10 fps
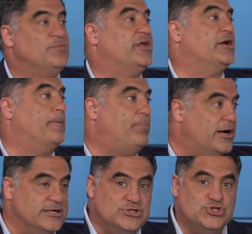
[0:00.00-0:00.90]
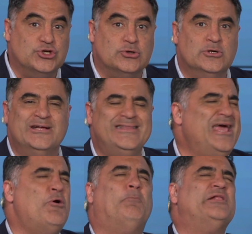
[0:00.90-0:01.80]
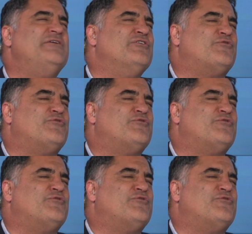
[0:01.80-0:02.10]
They're gonna punish you. They don't believe in